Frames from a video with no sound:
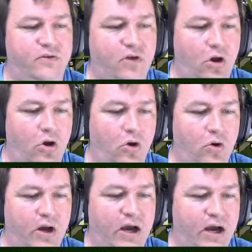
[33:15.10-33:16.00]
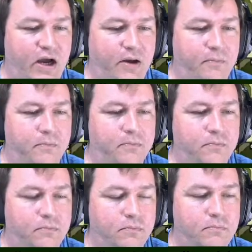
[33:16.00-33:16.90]
So
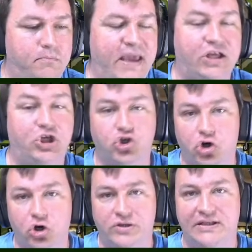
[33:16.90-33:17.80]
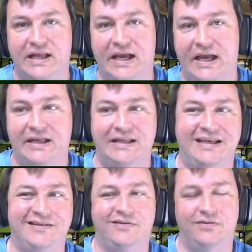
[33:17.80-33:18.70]
make sure to at
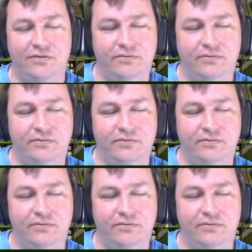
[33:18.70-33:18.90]
least